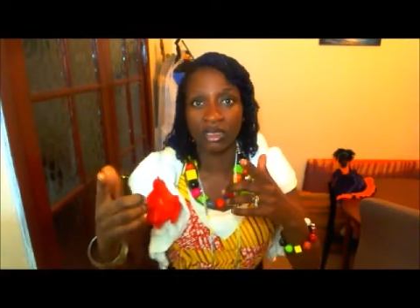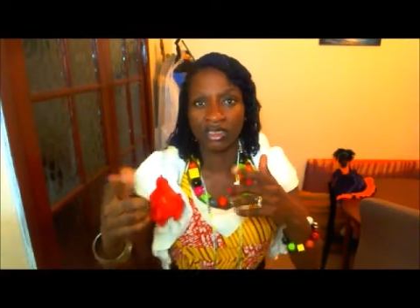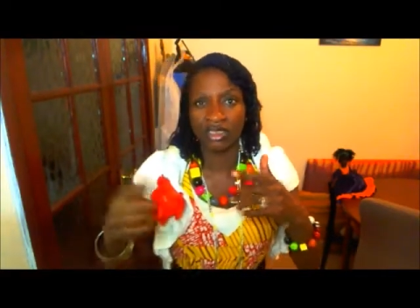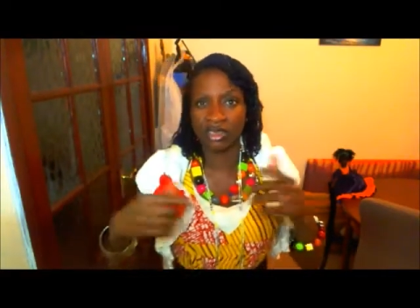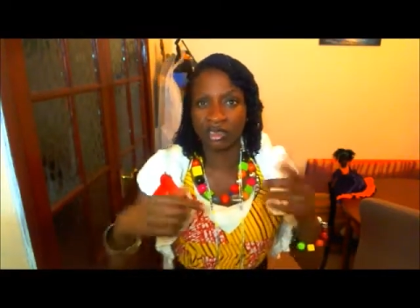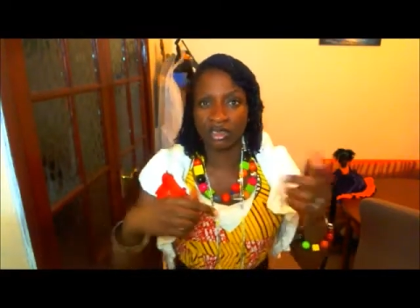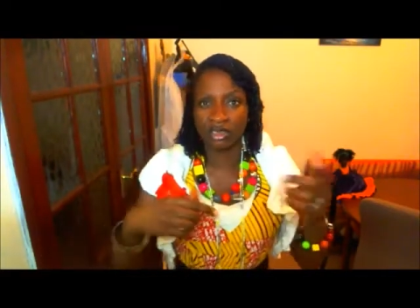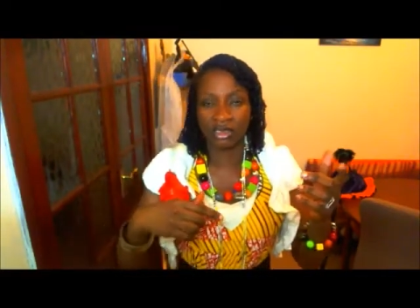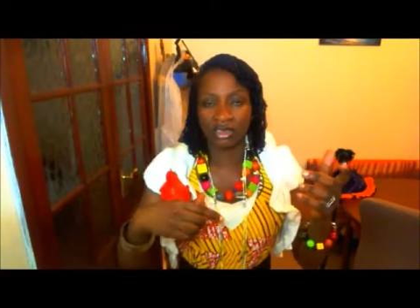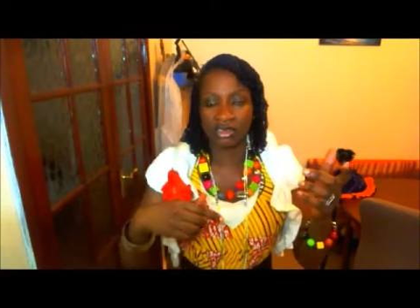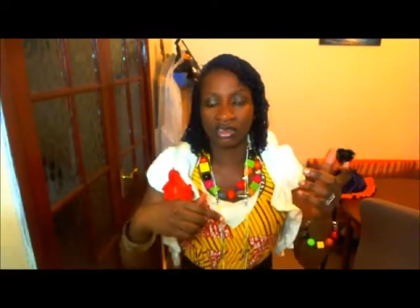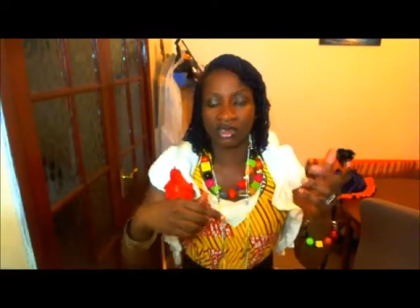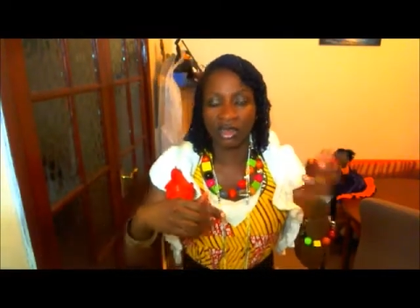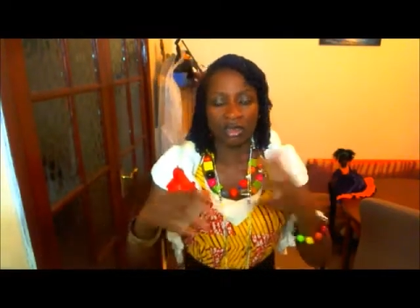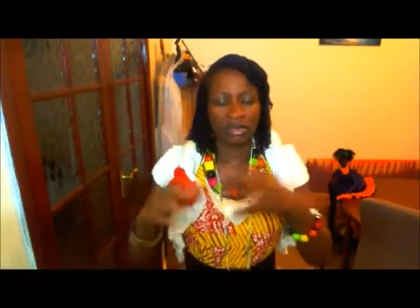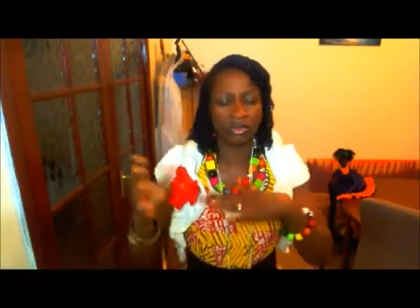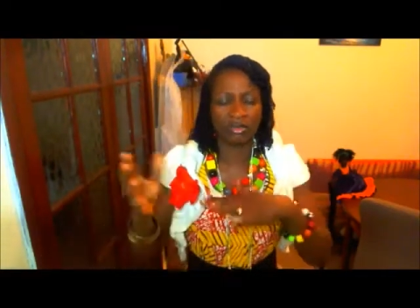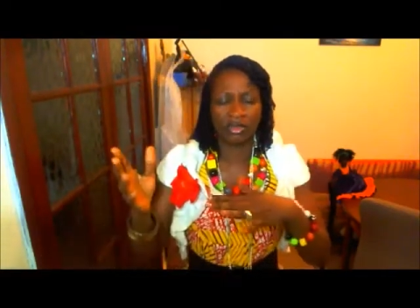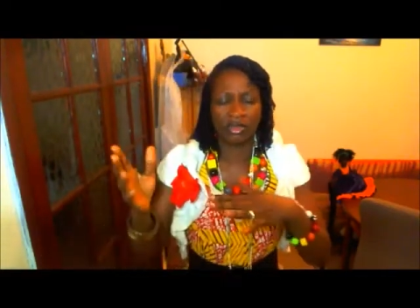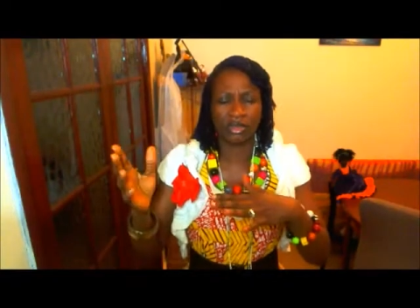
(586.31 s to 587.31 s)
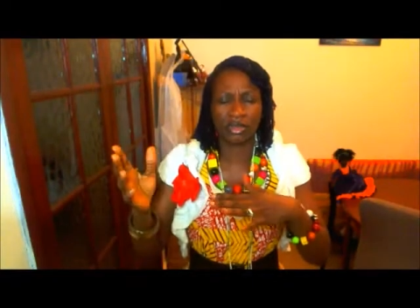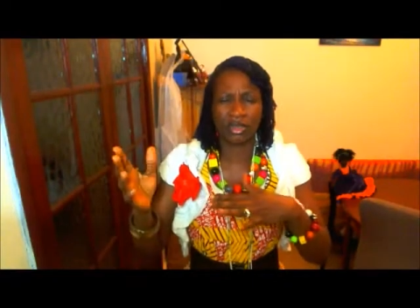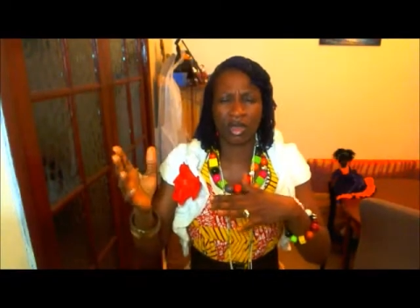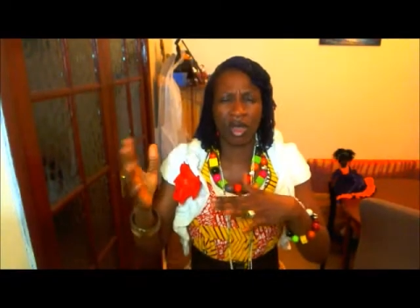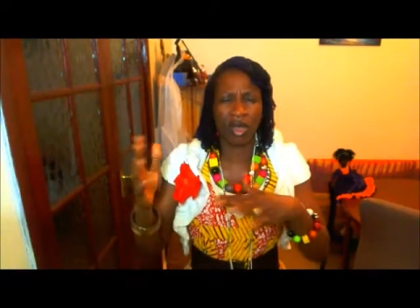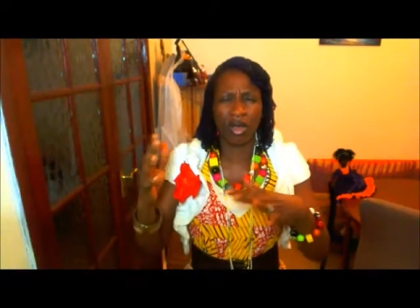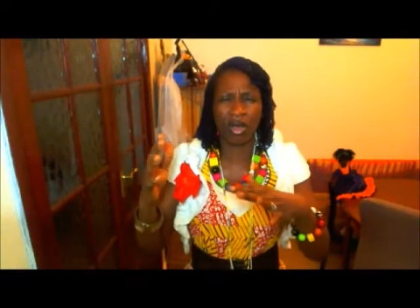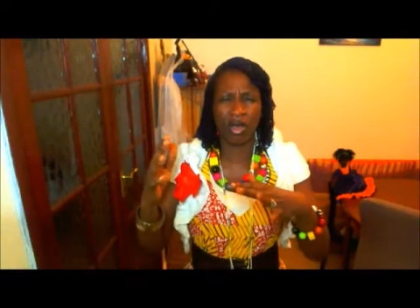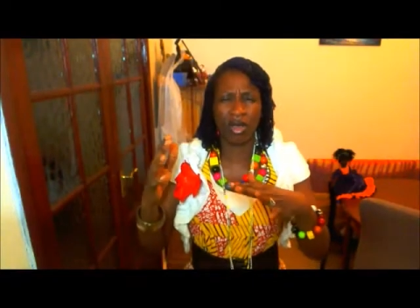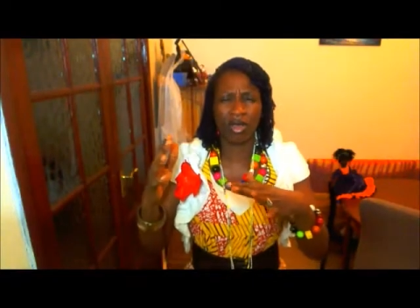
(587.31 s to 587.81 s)
just
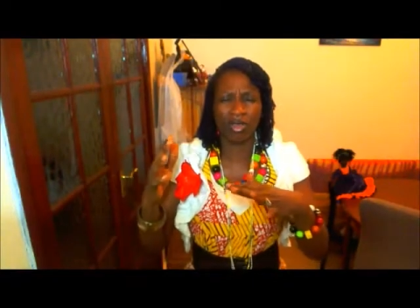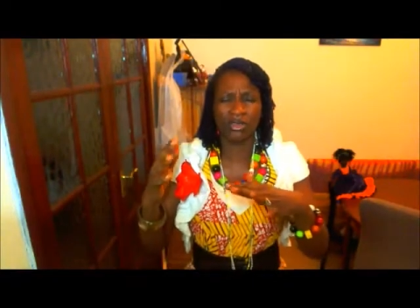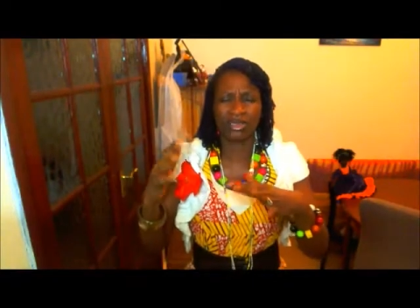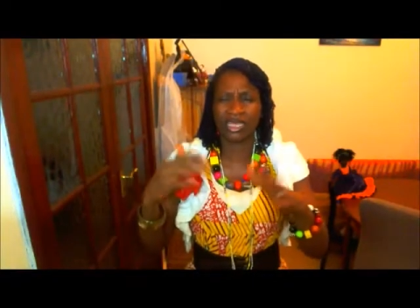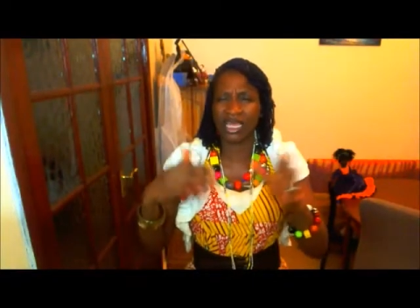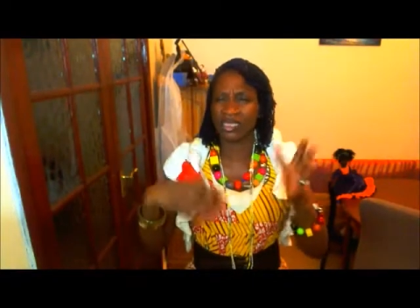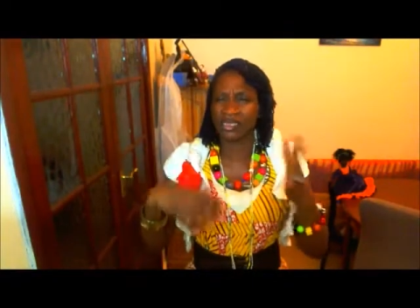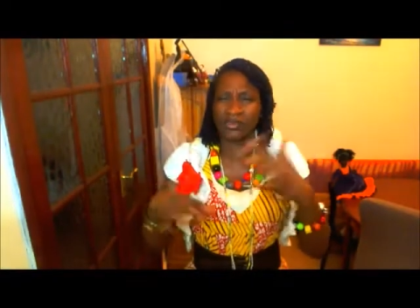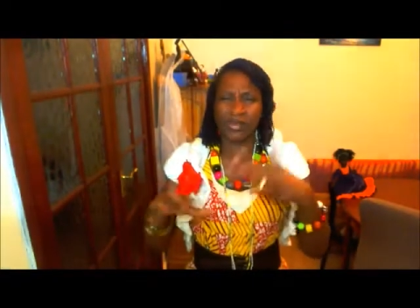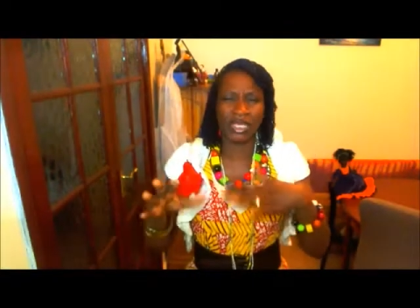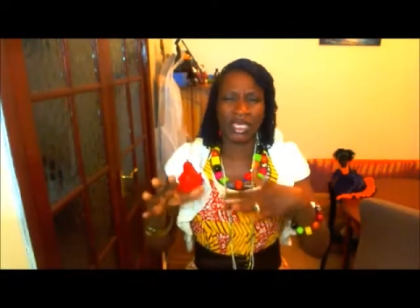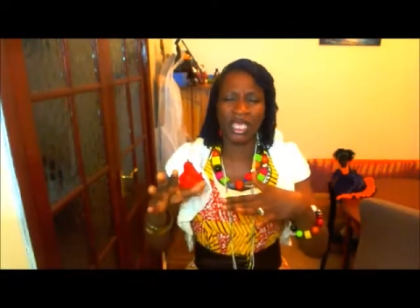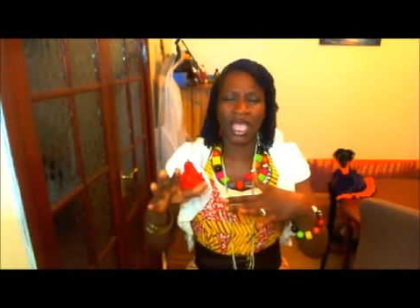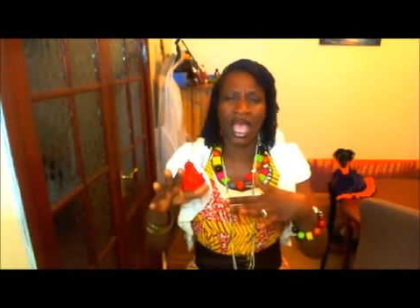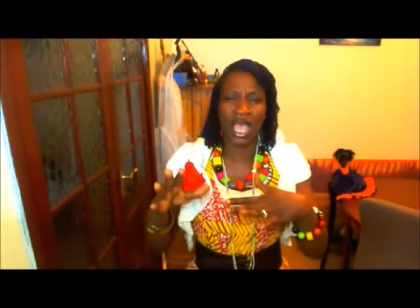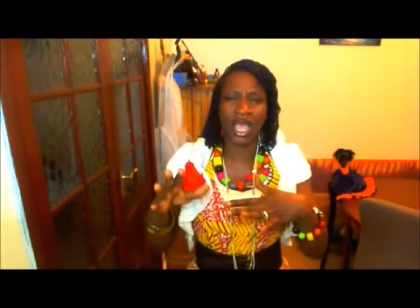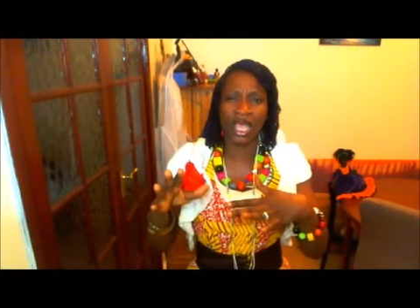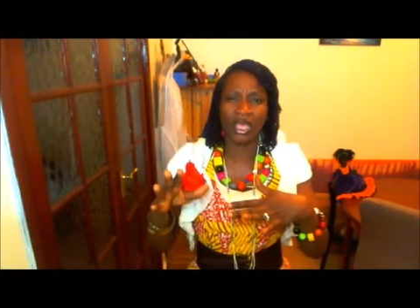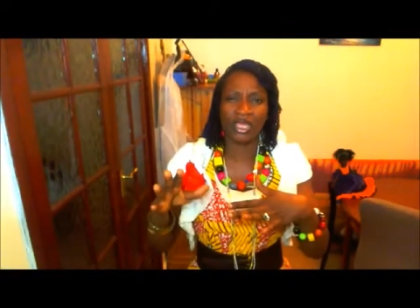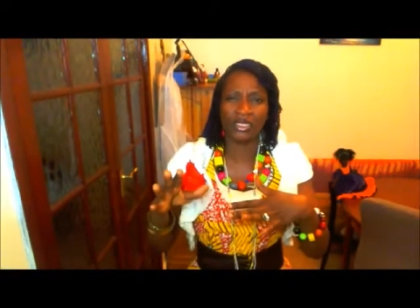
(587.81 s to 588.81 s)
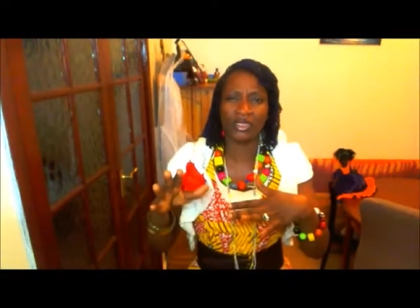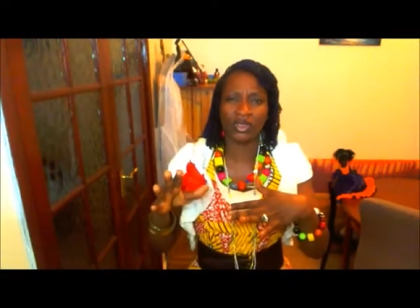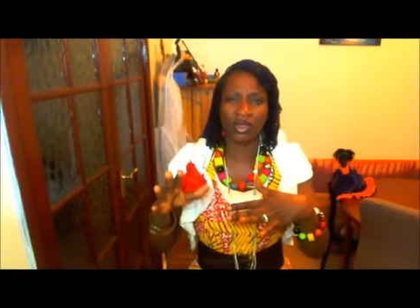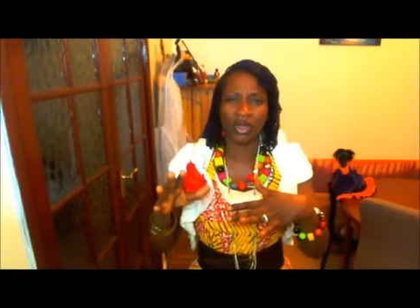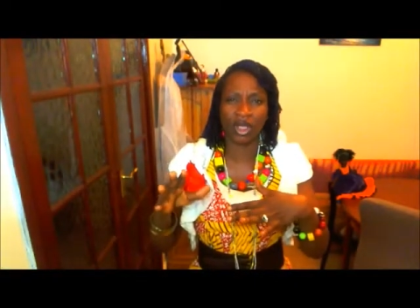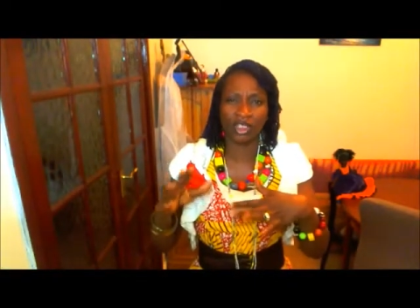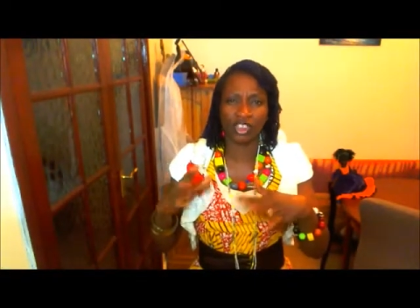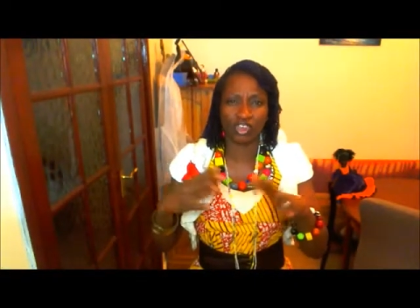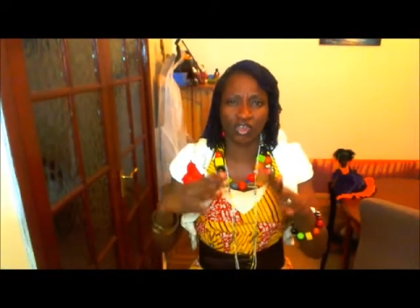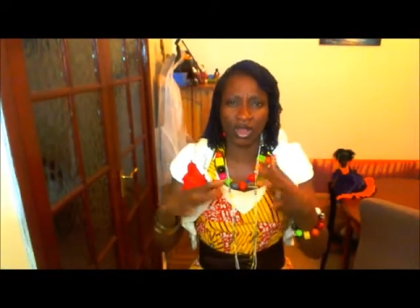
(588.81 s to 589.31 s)
contact me and
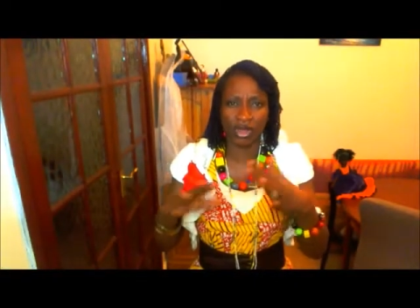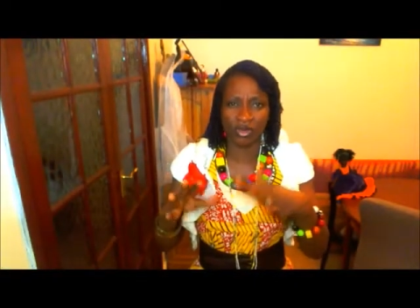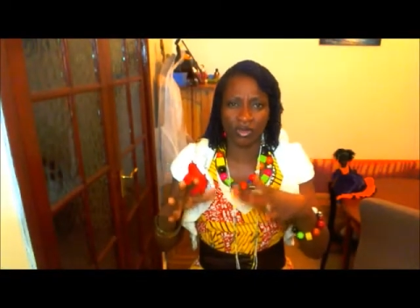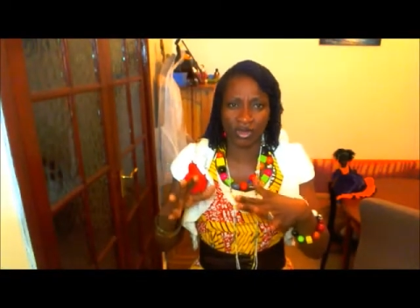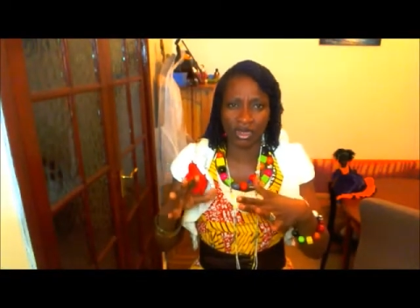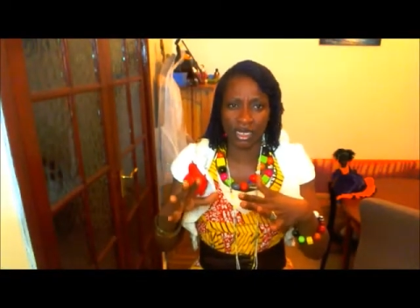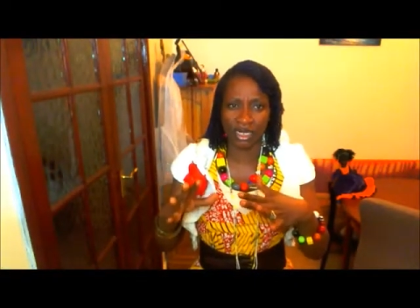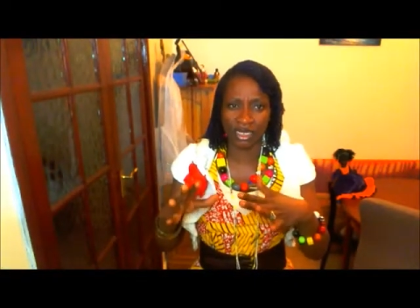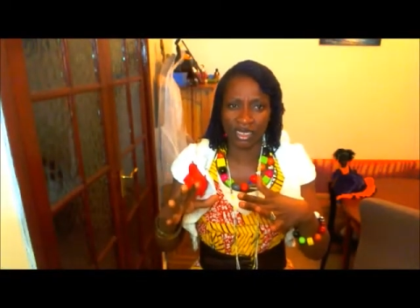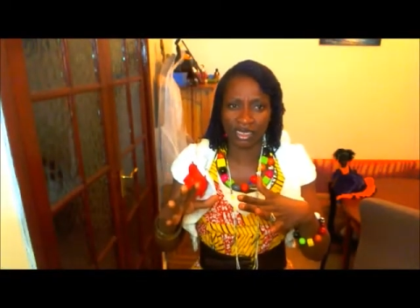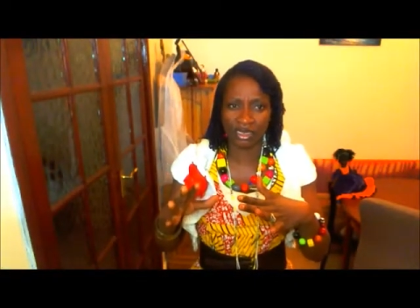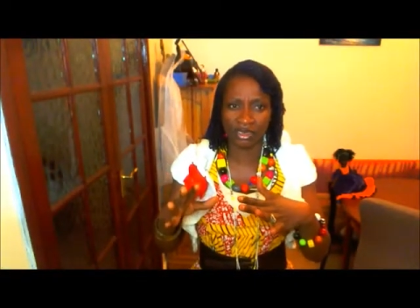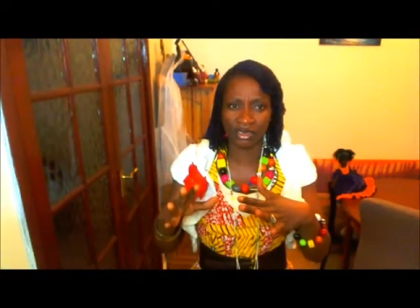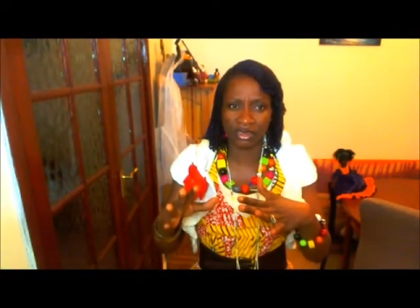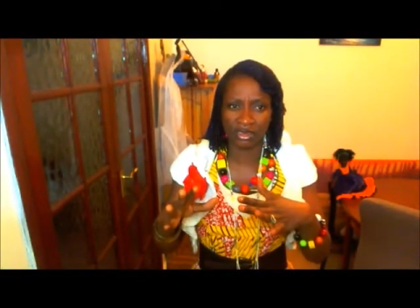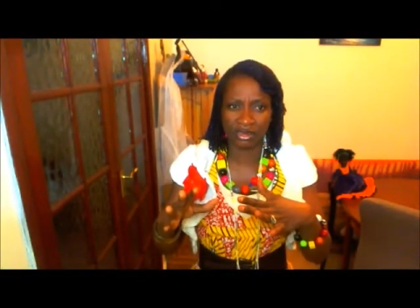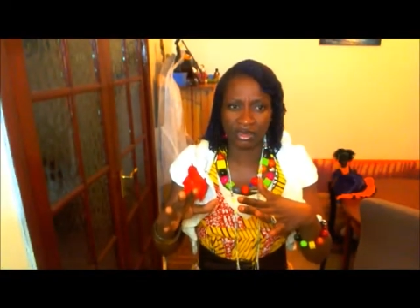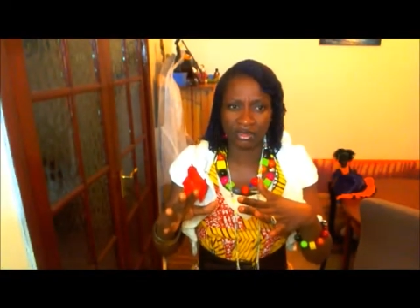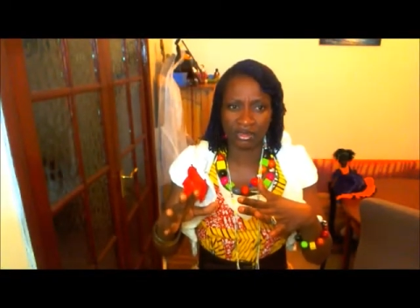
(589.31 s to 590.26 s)
I'll try and organize